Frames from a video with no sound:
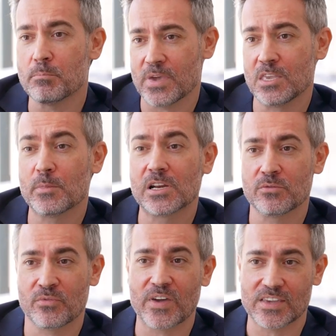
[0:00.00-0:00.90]
minimally
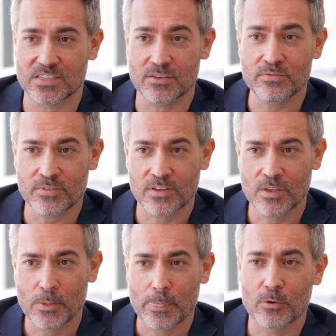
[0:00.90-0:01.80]
invasive
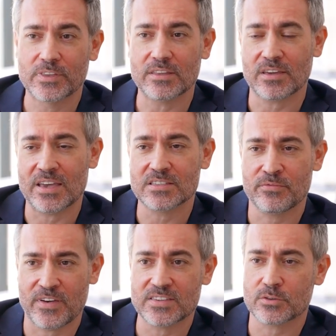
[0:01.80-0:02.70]
that has a
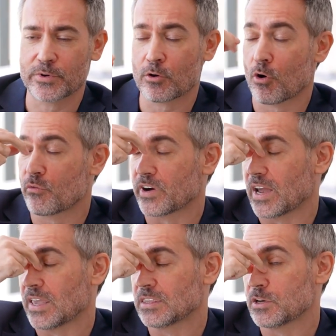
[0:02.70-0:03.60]
faster recovery
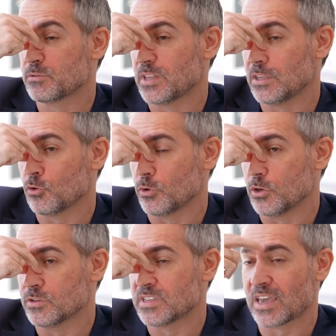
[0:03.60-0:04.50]
and don't need to
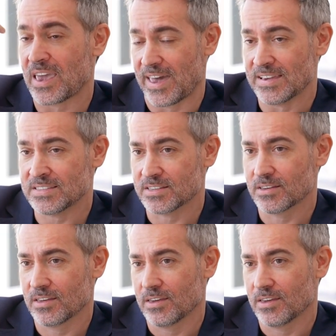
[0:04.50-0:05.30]
use the cast.